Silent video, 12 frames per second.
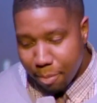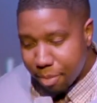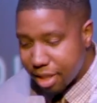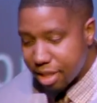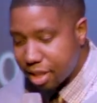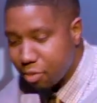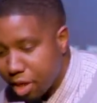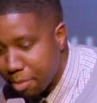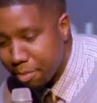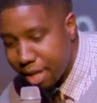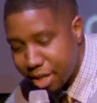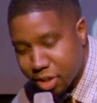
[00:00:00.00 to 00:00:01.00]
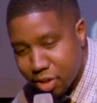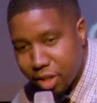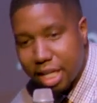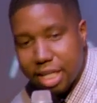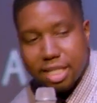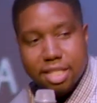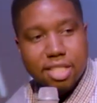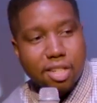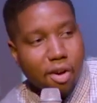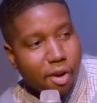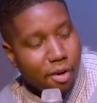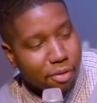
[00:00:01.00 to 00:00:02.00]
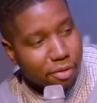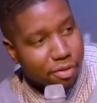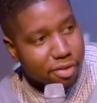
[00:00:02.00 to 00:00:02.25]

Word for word: But then she want to make sure that it's soft.